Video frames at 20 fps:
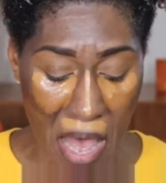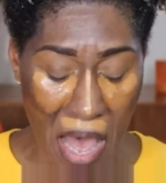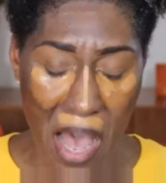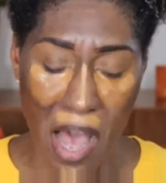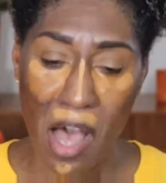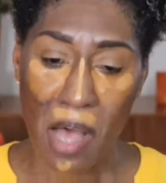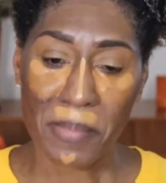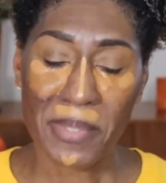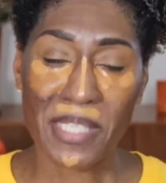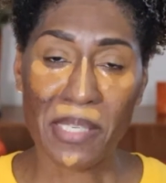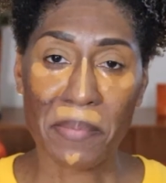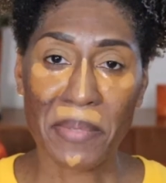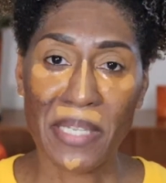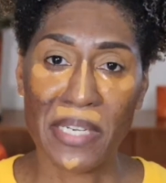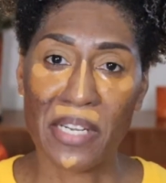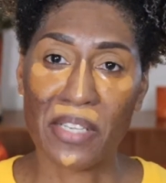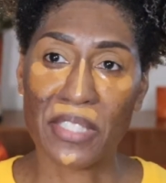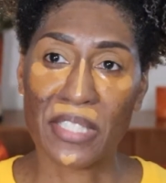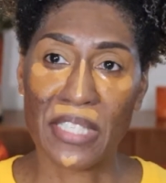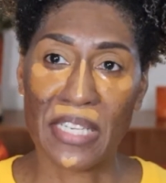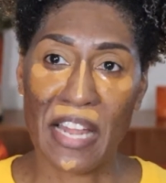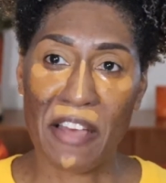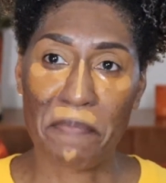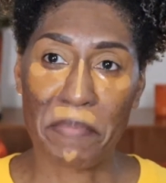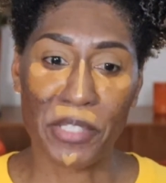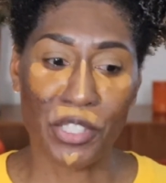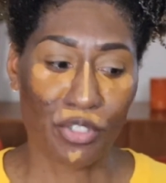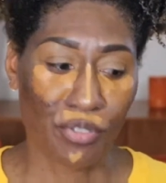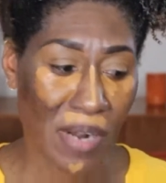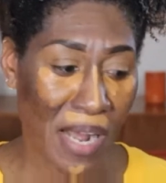Something else that I've
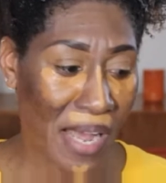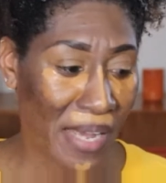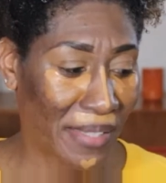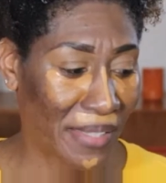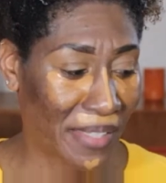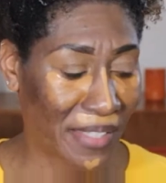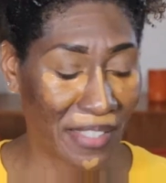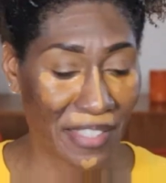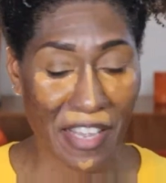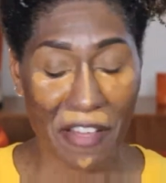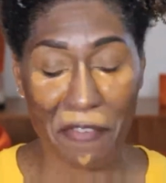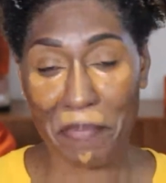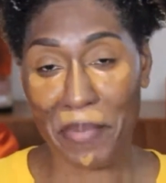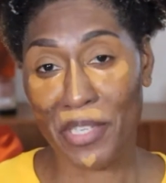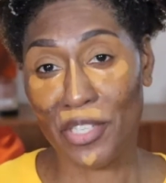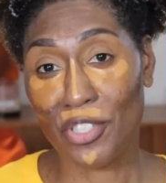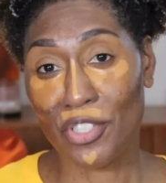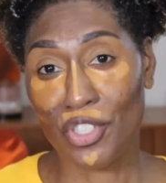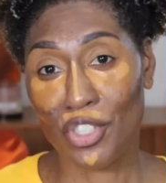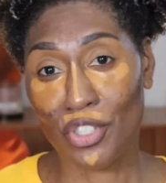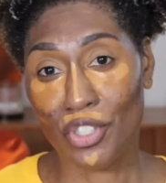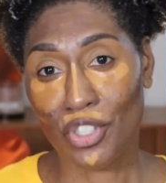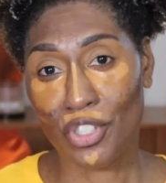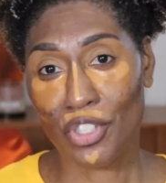been trying since I've been